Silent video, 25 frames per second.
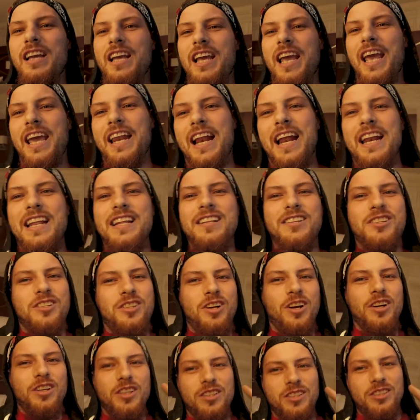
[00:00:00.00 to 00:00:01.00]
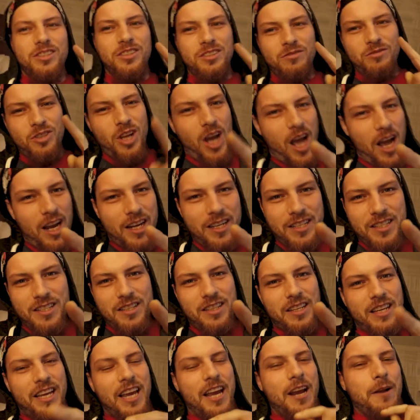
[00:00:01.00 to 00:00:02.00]
And I didn't start talking to
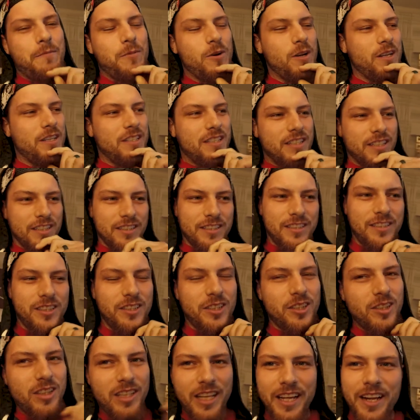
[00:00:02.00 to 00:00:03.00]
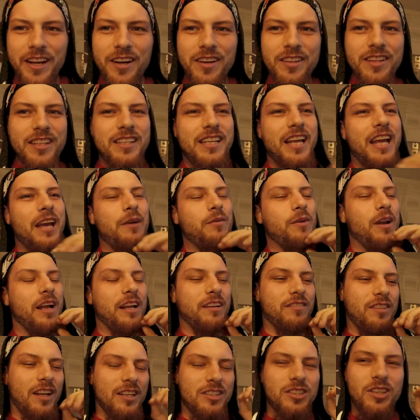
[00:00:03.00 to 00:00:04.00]
the camera until a little later in the day when
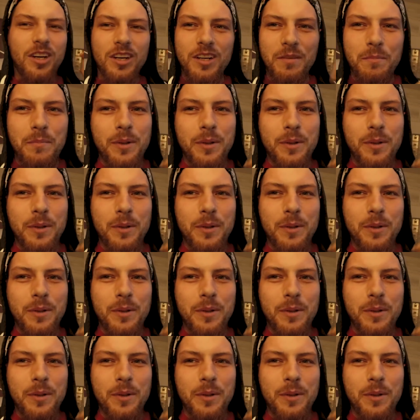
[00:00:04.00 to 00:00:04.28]
I started to